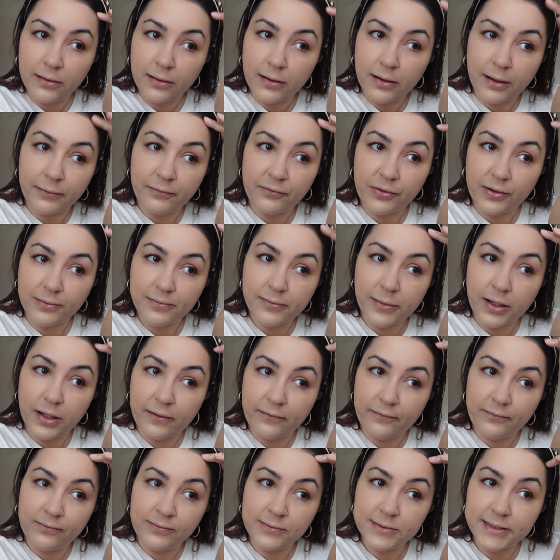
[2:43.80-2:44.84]
I'm from
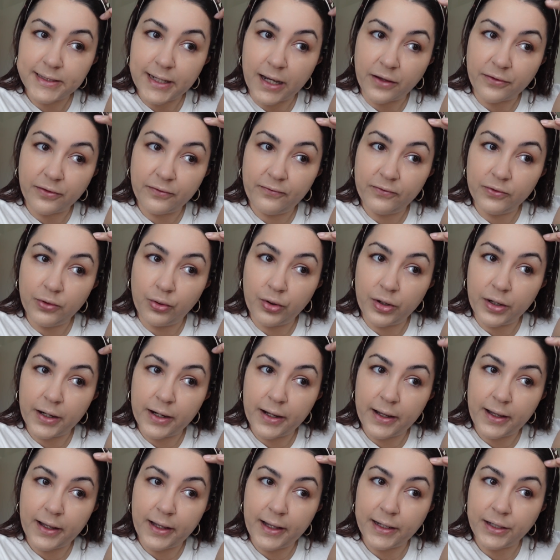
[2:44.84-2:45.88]
South Florida,
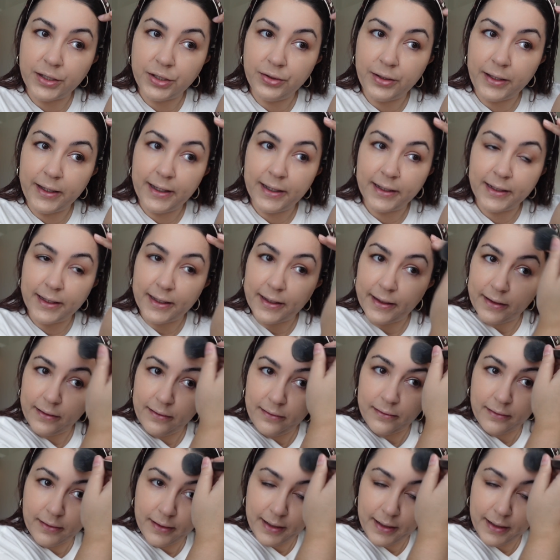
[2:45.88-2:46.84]
and you can't get